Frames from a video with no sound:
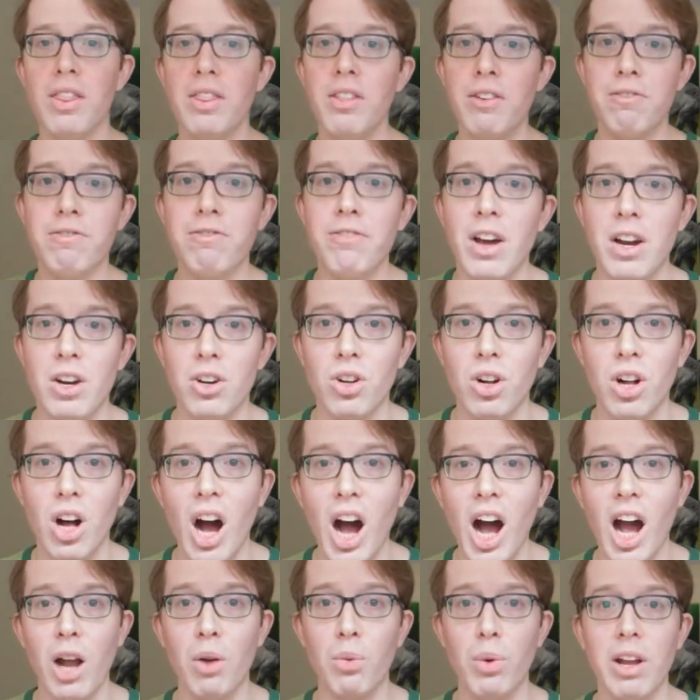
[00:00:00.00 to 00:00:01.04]
the federal
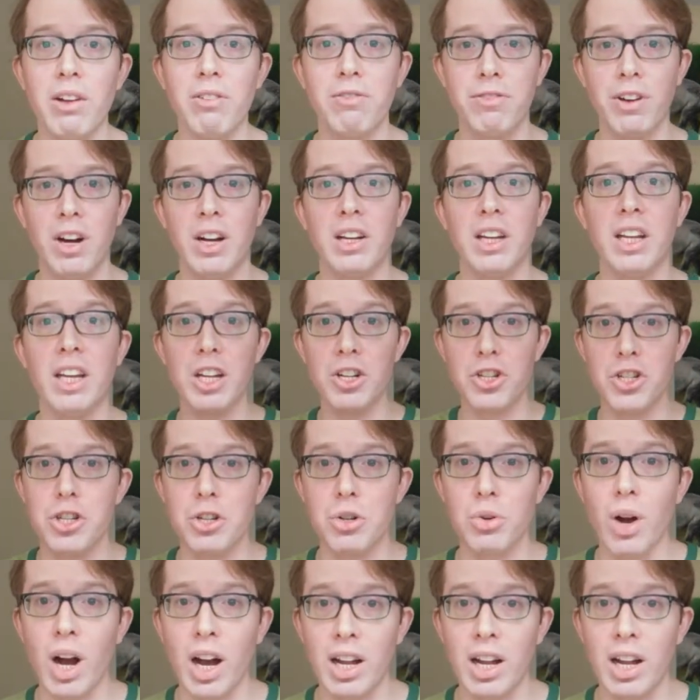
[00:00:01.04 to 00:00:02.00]
highway fund issue